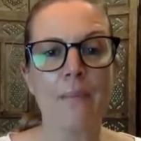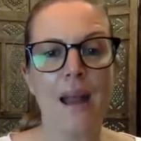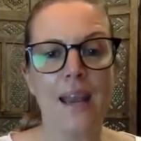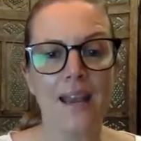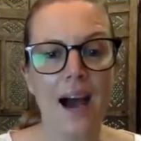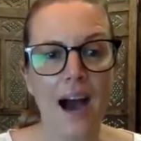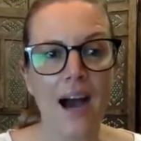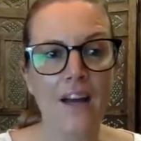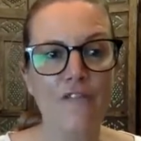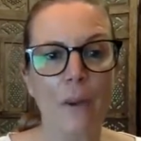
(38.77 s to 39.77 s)

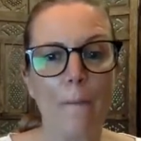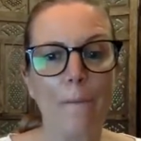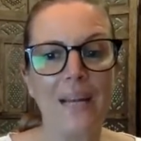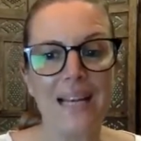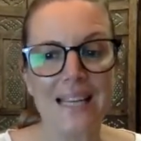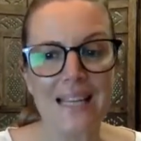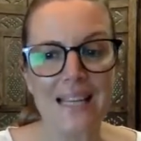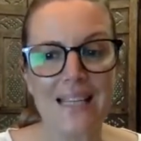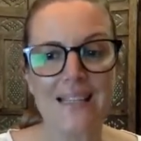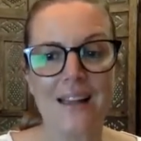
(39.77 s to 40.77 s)
live,
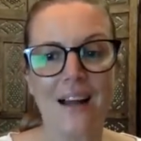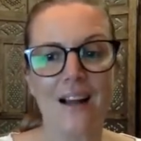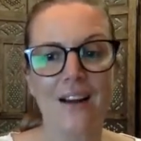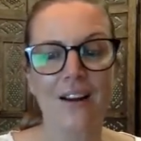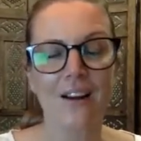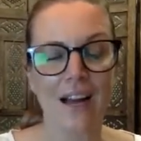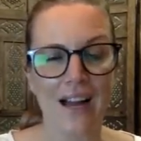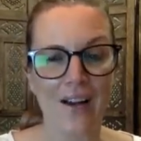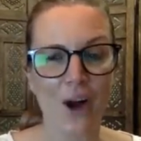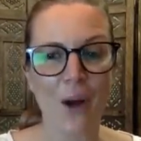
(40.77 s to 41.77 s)
please
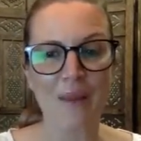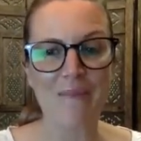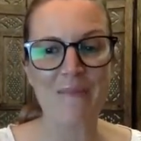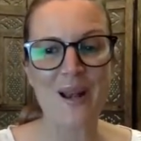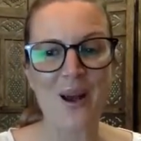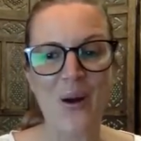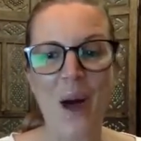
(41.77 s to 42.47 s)
comment below.